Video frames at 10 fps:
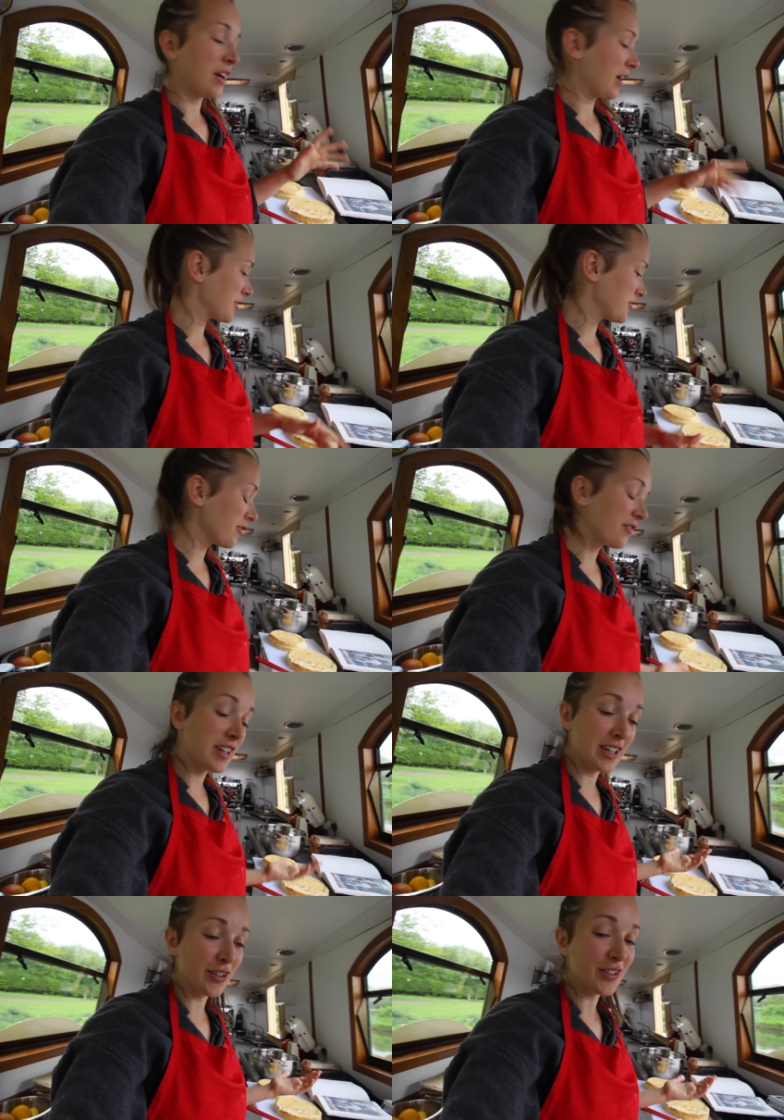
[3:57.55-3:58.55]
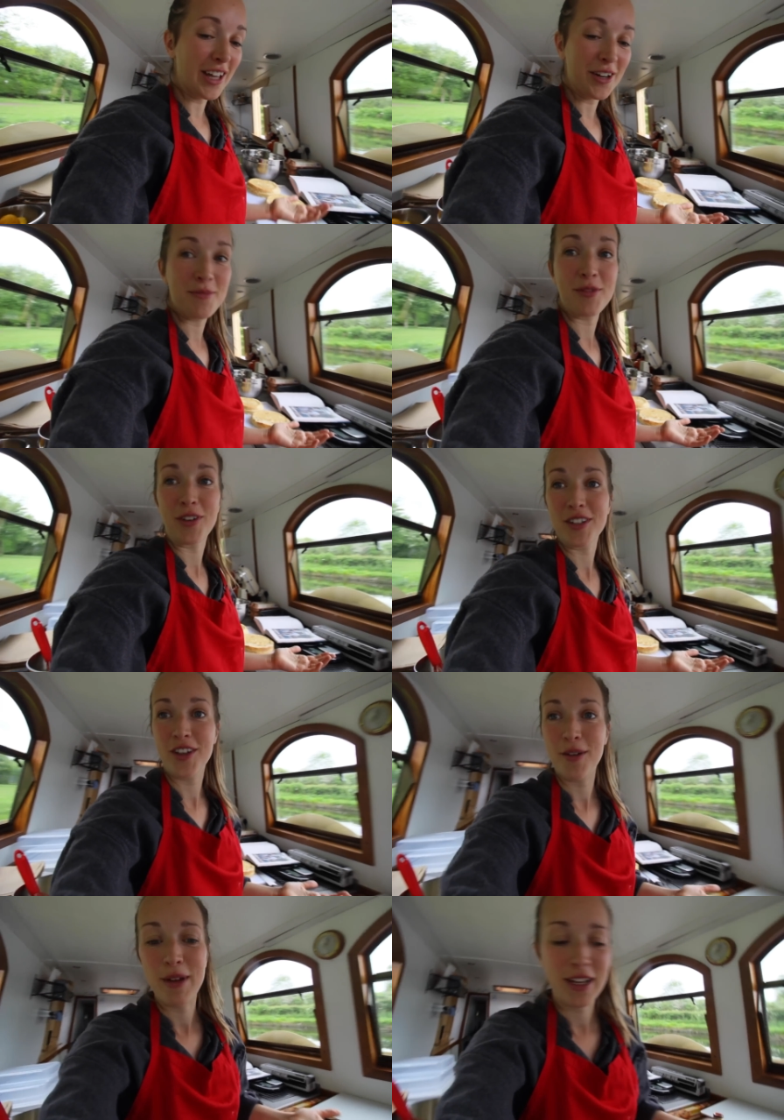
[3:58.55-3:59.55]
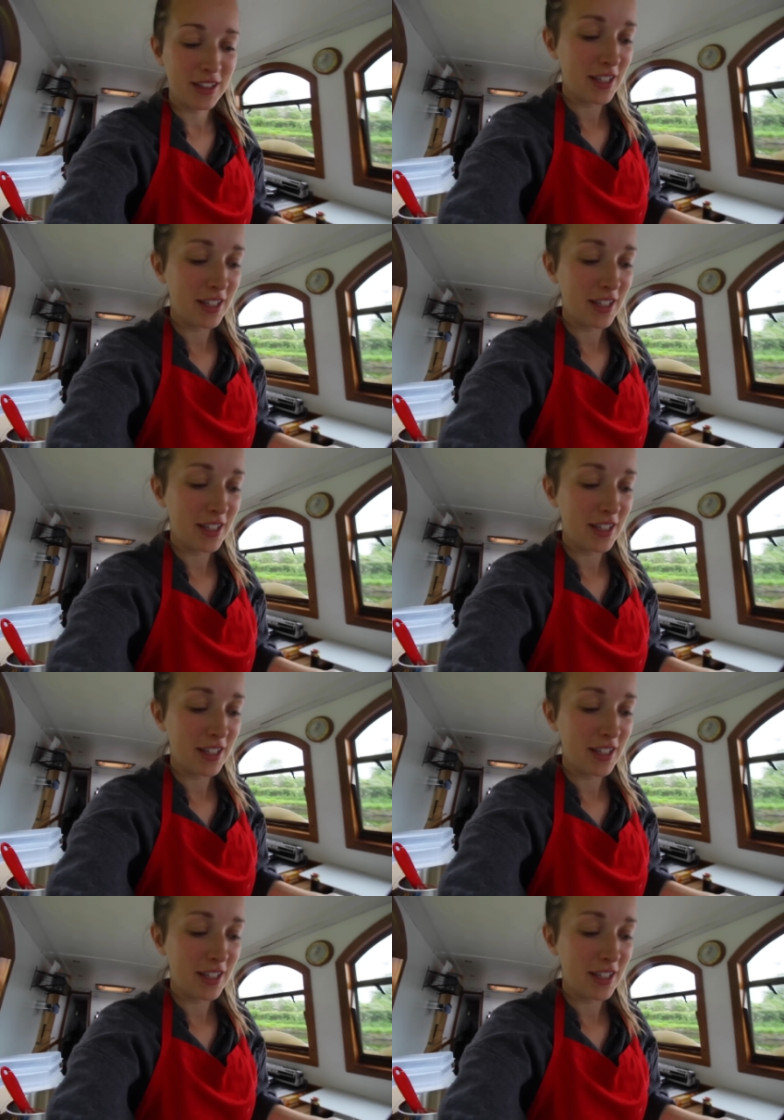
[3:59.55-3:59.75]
I should have really looked that up before I started making